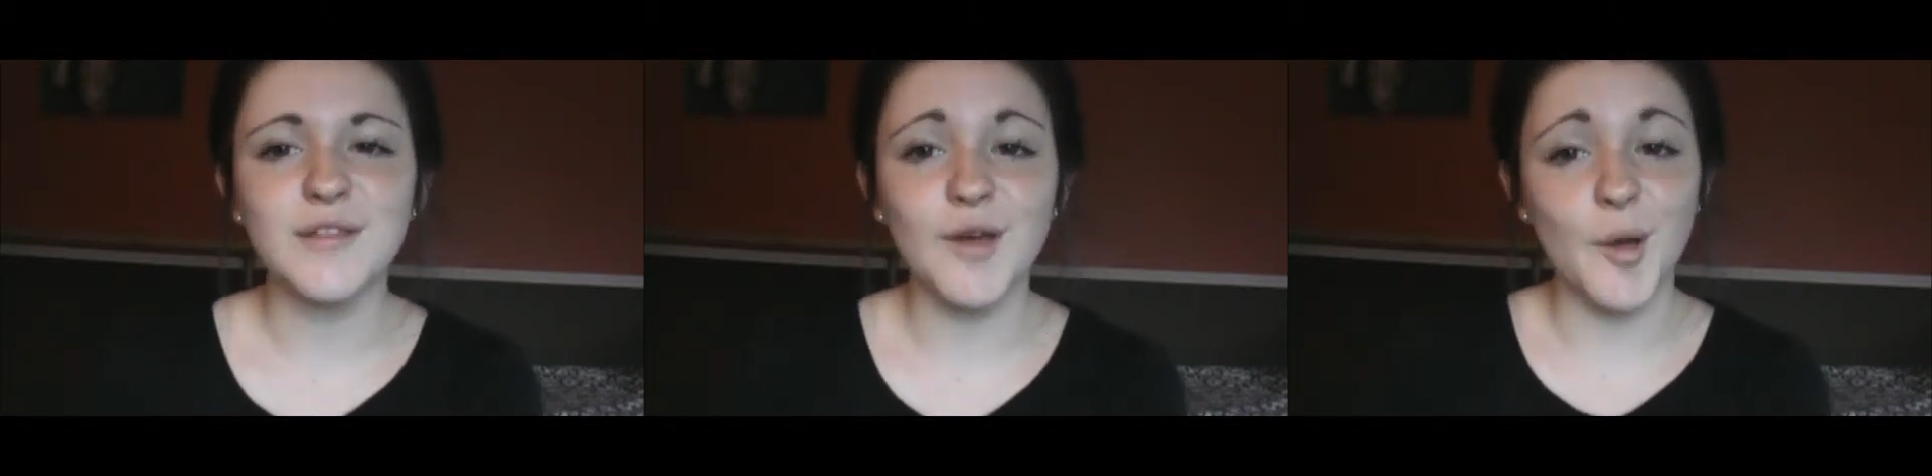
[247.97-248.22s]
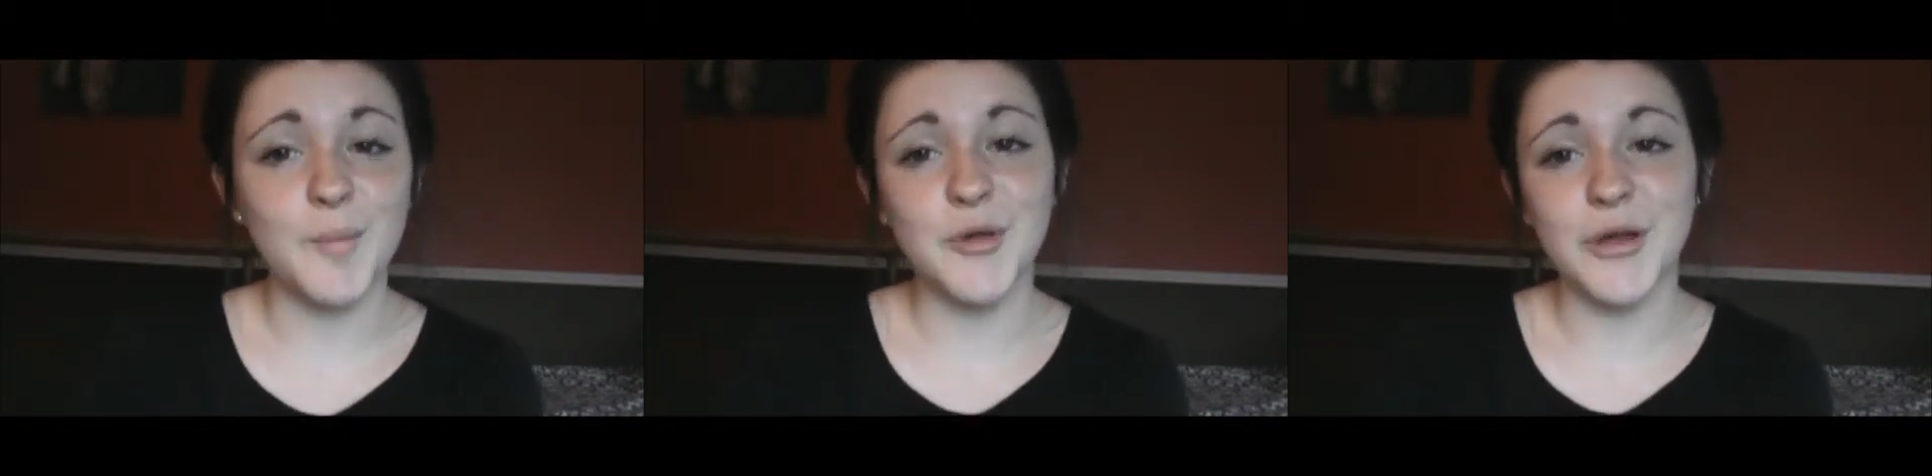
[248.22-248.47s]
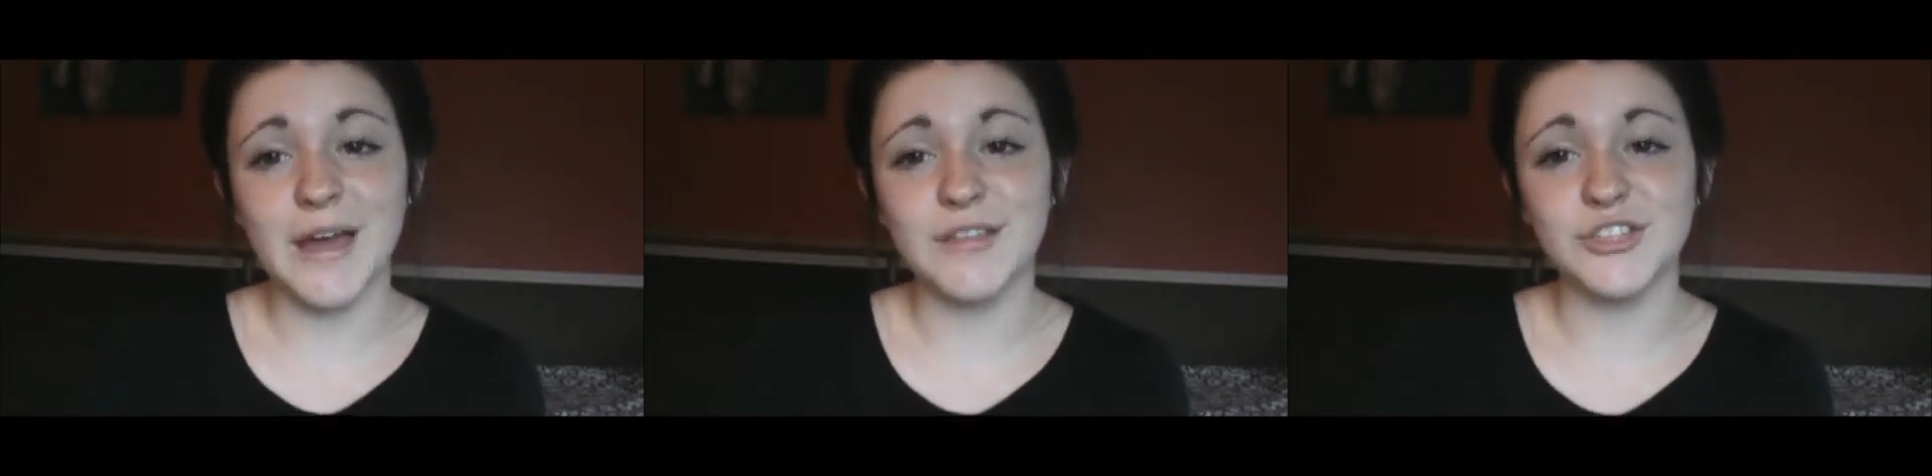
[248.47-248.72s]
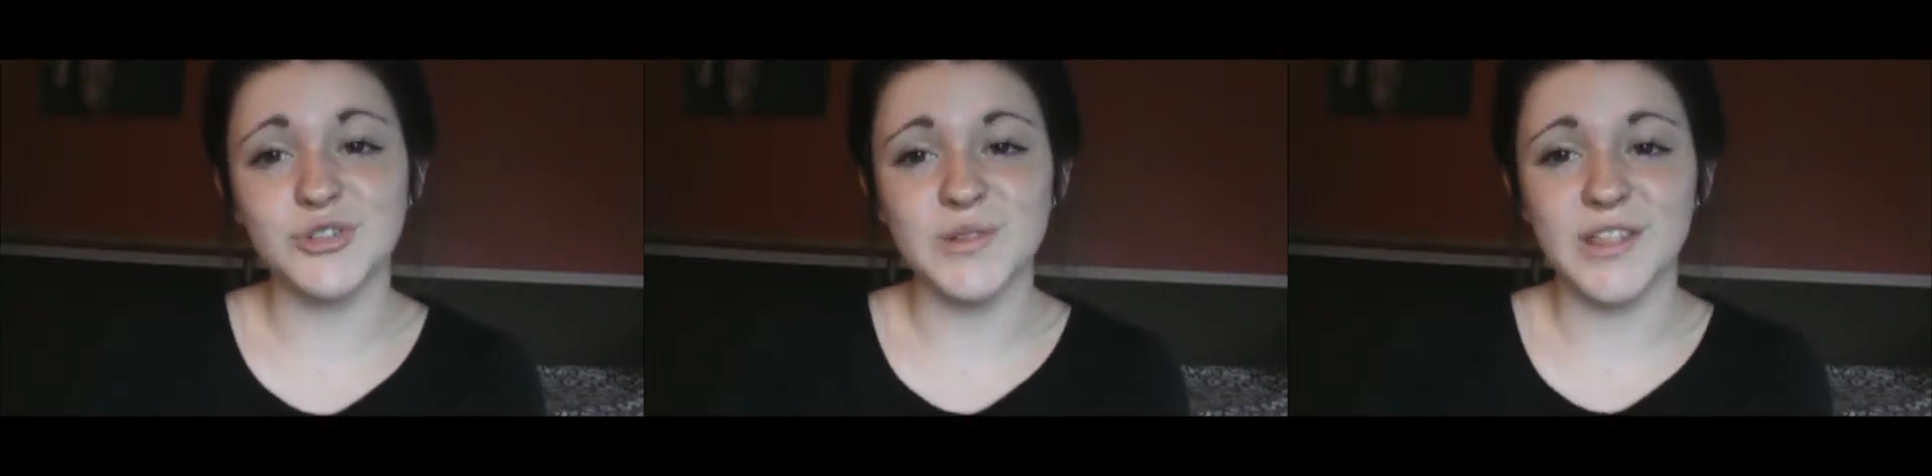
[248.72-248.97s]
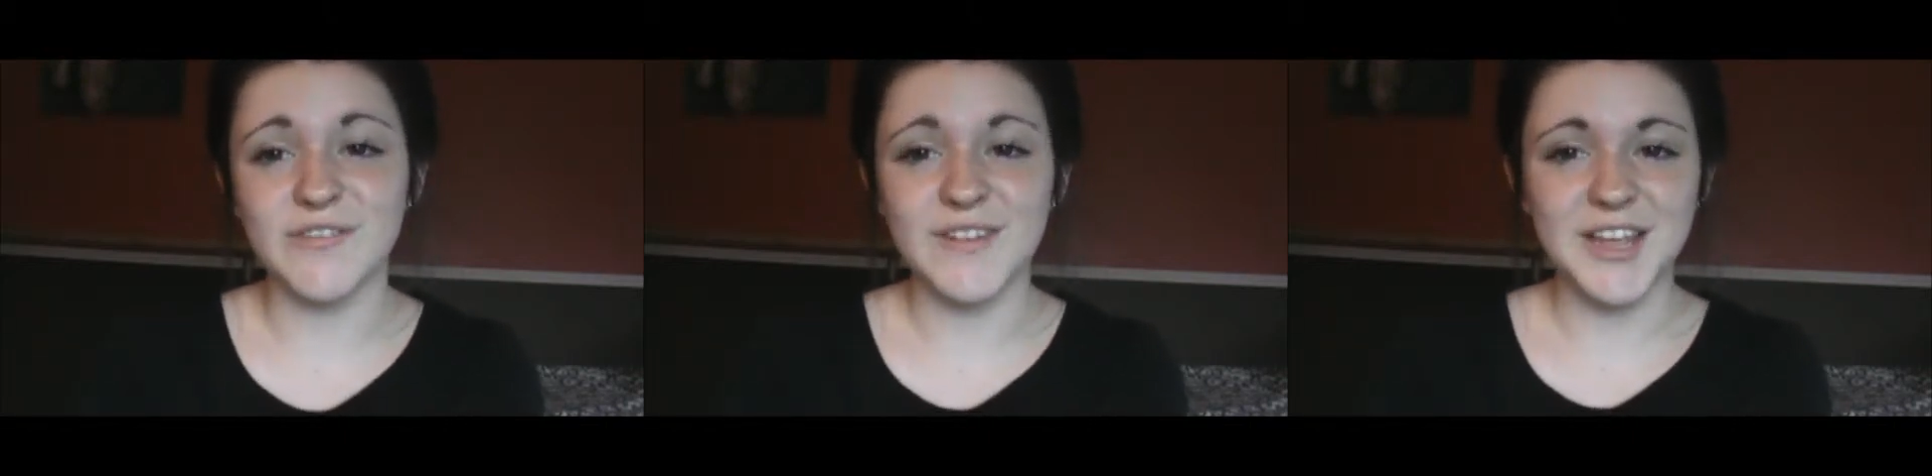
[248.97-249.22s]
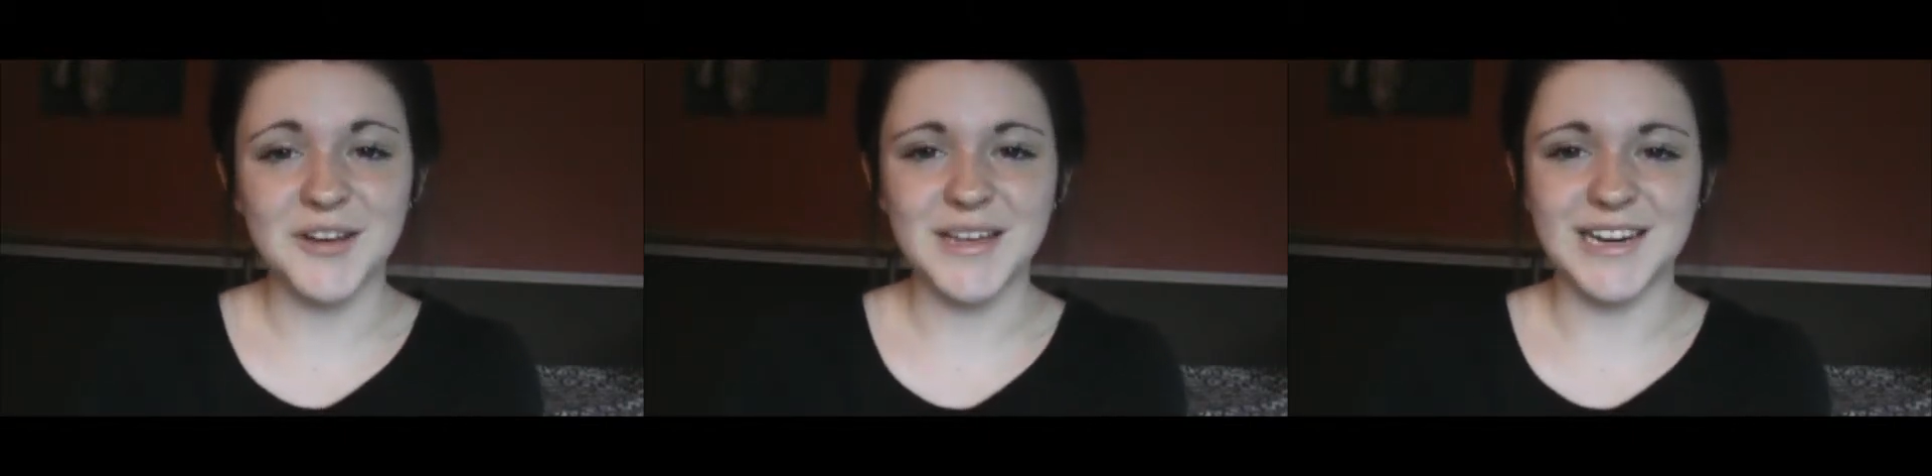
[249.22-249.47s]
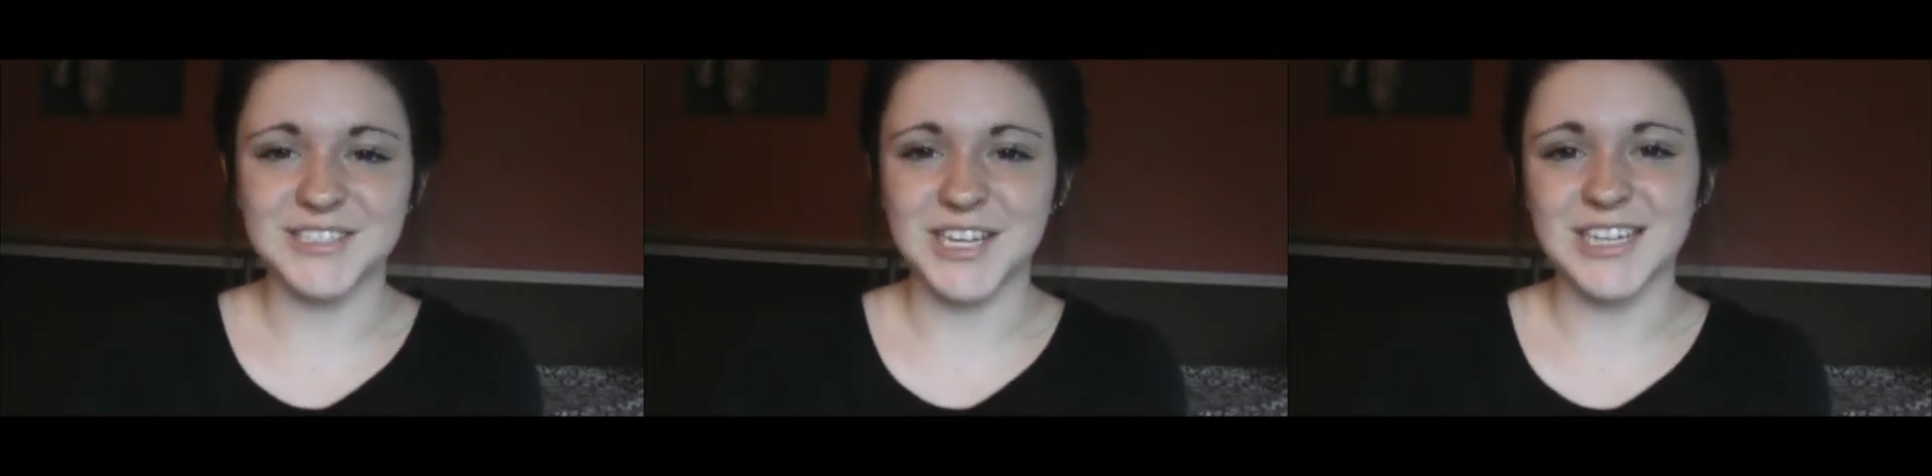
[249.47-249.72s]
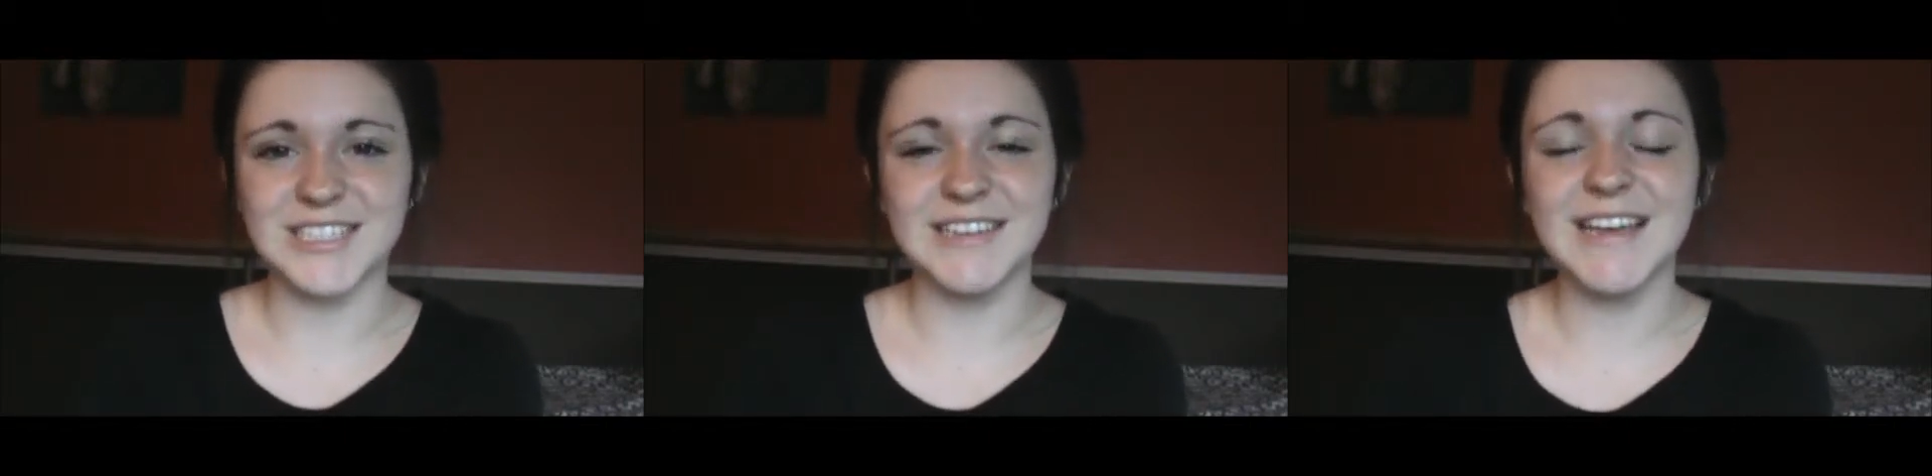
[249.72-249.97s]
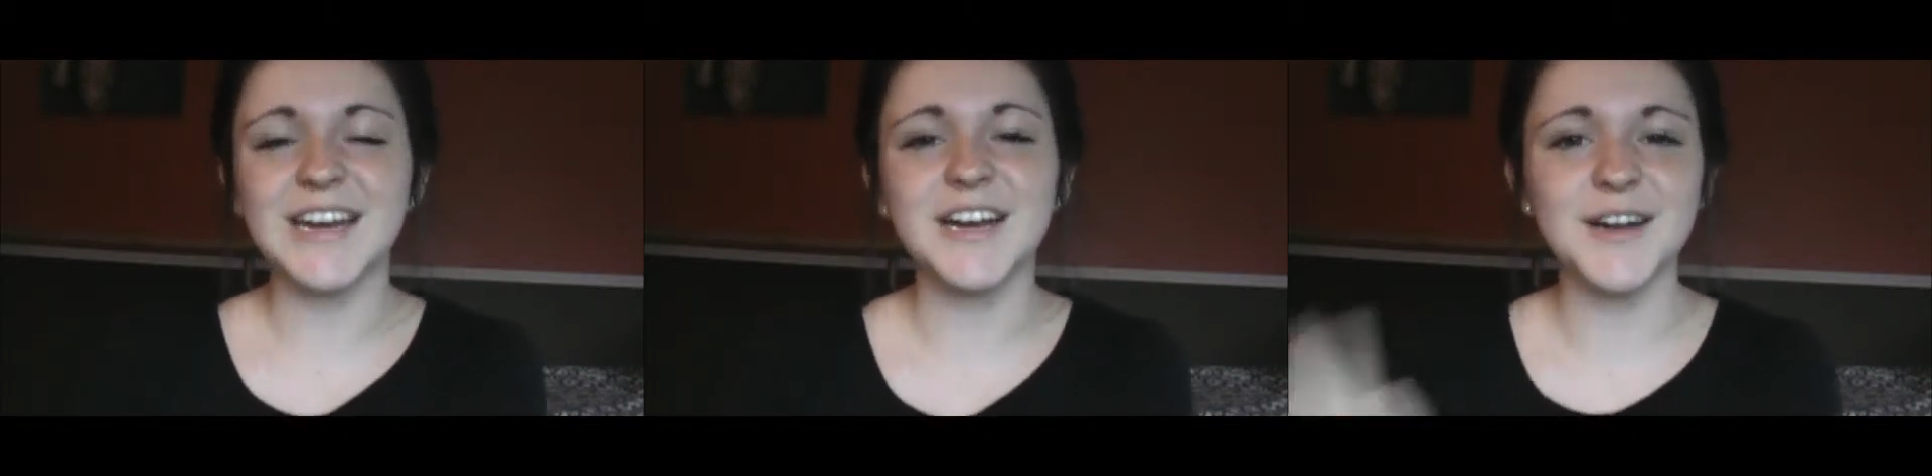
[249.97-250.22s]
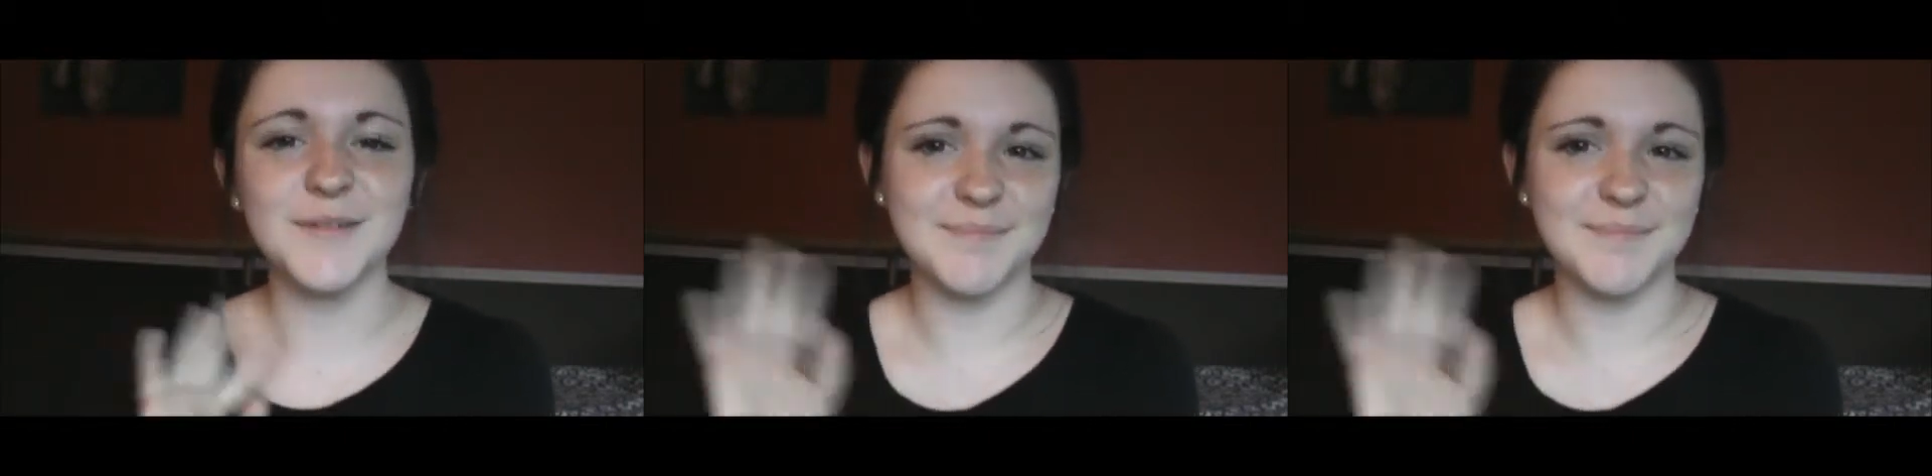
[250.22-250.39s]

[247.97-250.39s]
So I hope you guys enjoyed this video, and I'll talk to you later.